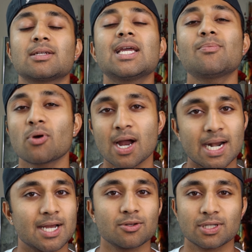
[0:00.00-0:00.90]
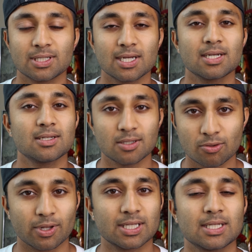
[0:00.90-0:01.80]
gay pride, I understand
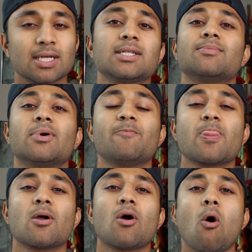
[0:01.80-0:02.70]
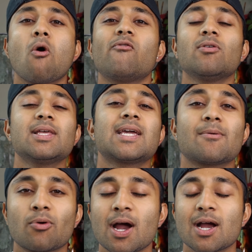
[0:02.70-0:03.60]
to an extent, but overly
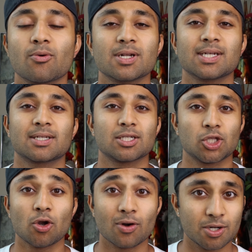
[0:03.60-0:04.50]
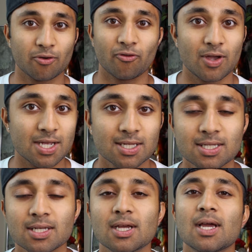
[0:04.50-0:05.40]
gay pride where it's like thrown in your face.